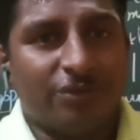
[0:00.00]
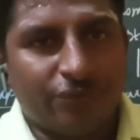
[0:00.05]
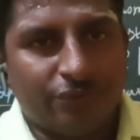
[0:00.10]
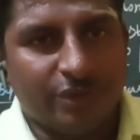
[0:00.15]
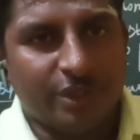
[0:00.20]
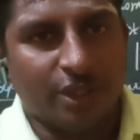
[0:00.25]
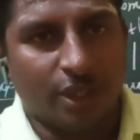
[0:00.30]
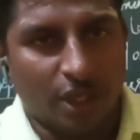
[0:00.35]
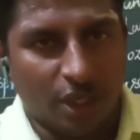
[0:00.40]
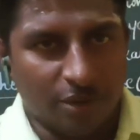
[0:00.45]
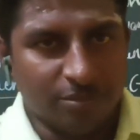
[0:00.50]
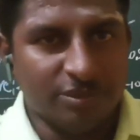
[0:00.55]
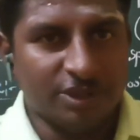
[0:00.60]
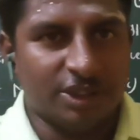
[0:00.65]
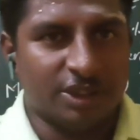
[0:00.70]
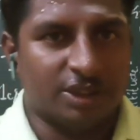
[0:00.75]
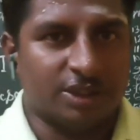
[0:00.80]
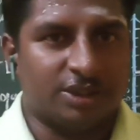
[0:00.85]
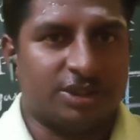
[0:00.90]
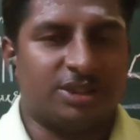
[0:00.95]

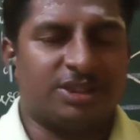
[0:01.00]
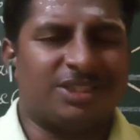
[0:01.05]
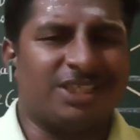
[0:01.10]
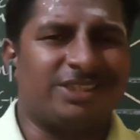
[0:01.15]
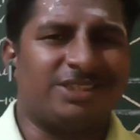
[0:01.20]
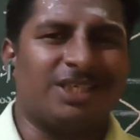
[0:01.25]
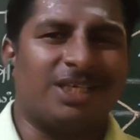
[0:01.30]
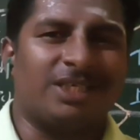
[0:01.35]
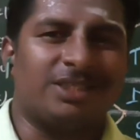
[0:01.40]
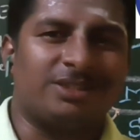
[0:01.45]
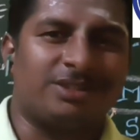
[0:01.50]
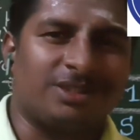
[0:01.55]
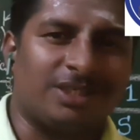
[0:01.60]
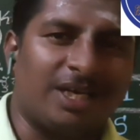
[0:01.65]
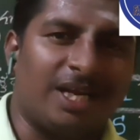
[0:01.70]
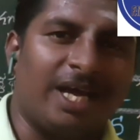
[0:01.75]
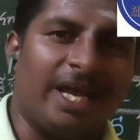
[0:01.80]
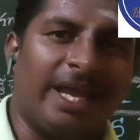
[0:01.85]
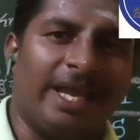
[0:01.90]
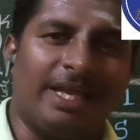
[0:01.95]
phenomena such as
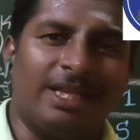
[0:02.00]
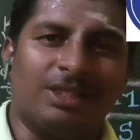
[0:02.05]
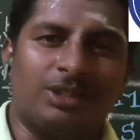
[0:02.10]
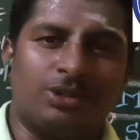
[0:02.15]
rain,